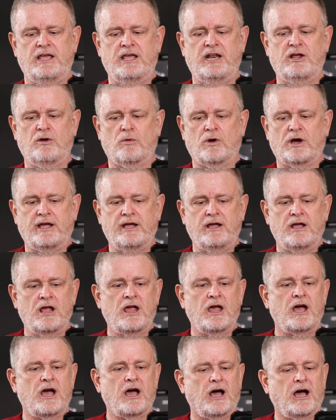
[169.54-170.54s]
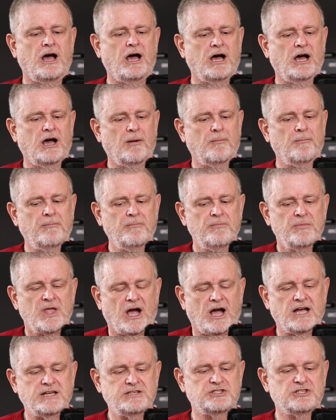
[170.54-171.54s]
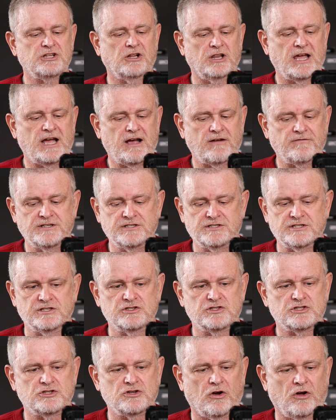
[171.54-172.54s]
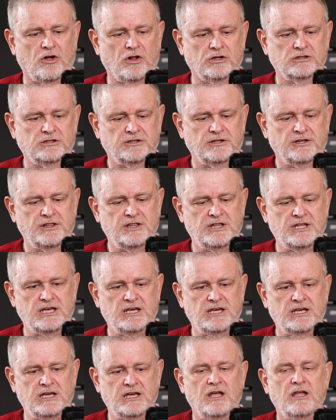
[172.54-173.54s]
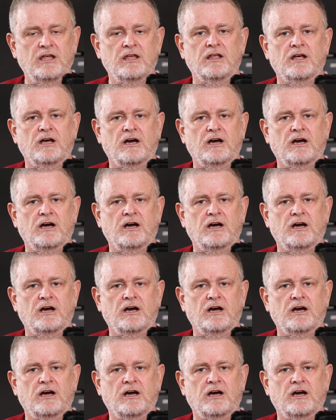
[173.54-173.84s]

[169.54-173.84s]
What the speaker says: Anyway, I still haven't installed the